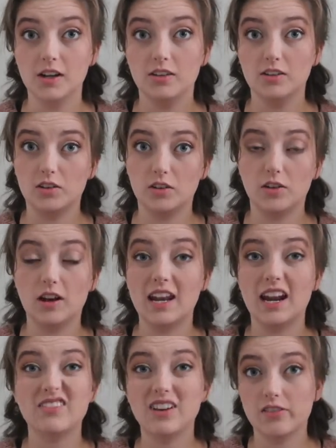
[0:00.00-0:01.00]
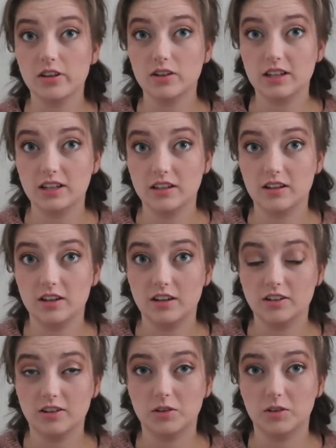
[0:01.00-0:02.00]
so, and I've never knit a
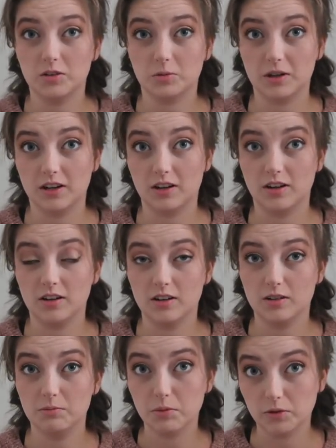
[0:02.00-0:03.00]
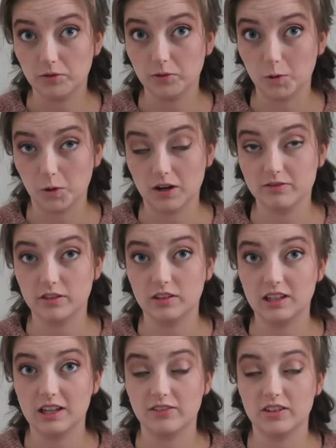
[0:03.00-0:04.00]
yoke sweater before. I've
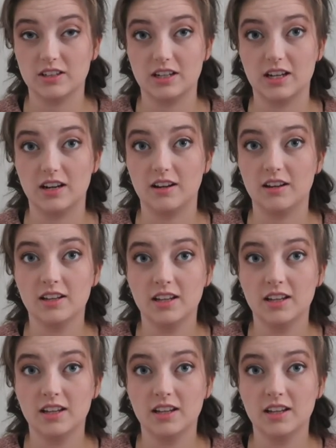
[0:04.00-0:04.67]
only ever done